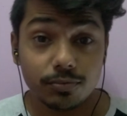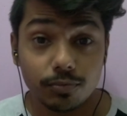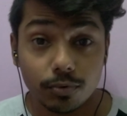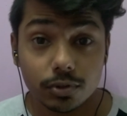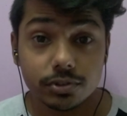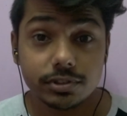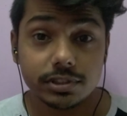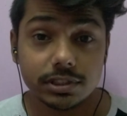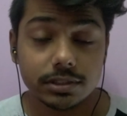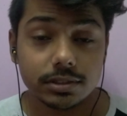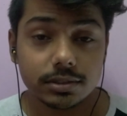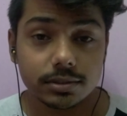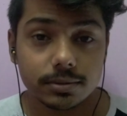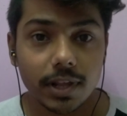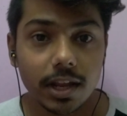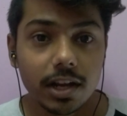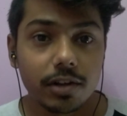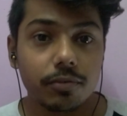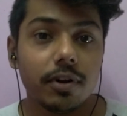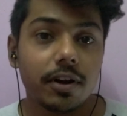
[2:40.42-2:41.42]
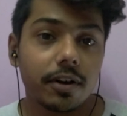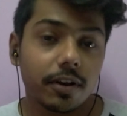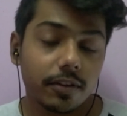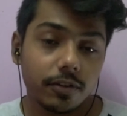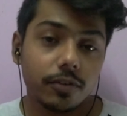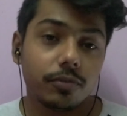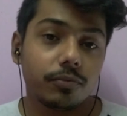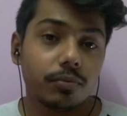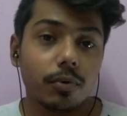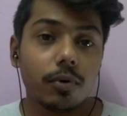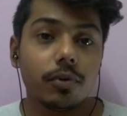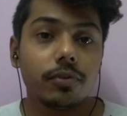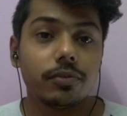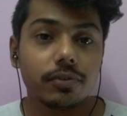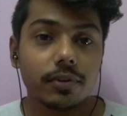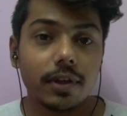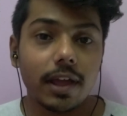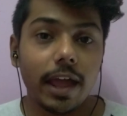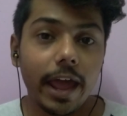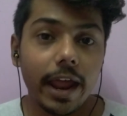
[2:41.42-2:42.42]
forces. It will resist
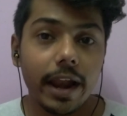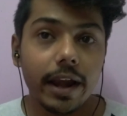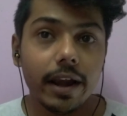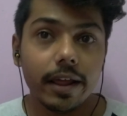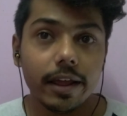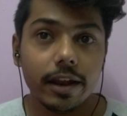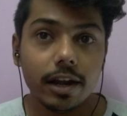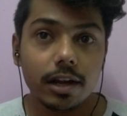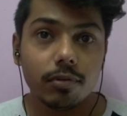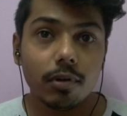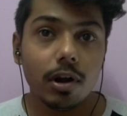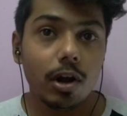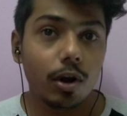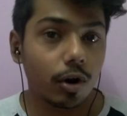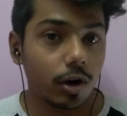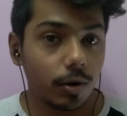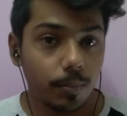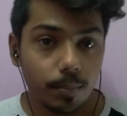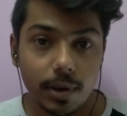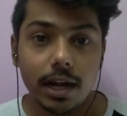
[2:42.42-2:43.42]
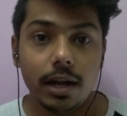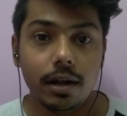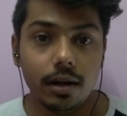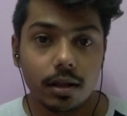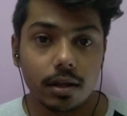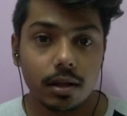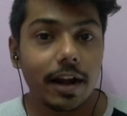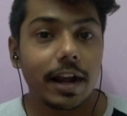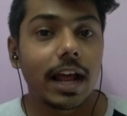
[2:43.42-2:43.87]
force and it will not bend.